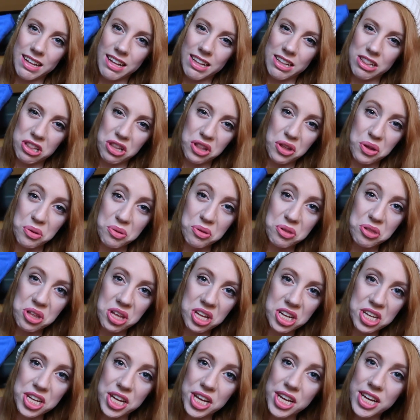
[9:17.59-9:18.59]

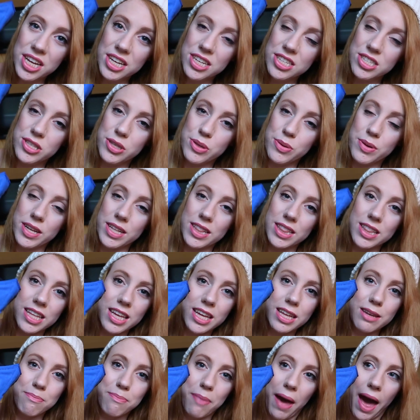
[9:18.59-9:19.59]
illusion so you can
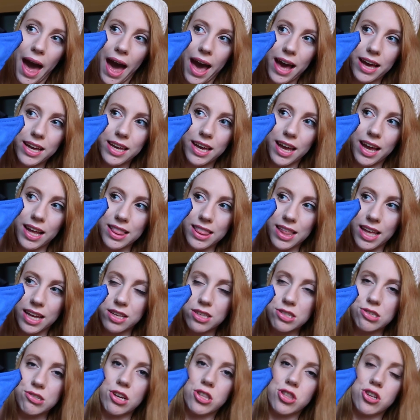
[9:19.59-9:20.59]
lean back and
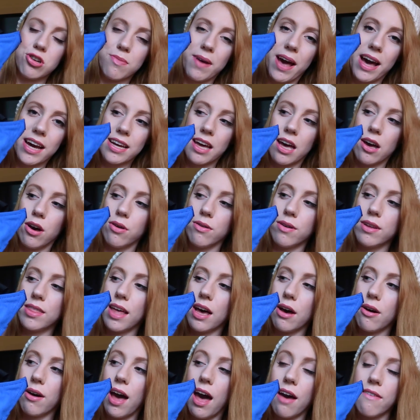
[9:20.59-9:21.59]
like stretch your back out
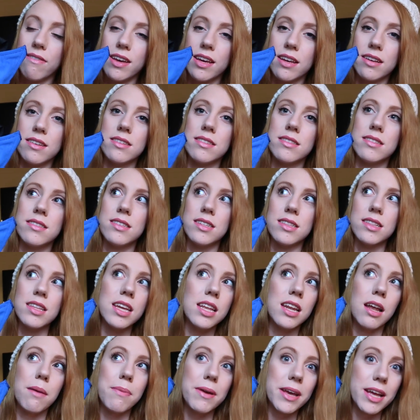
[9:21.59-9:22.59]
without having to
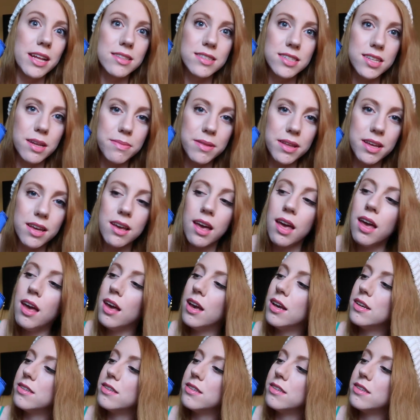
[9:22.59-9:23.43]
lean up against something.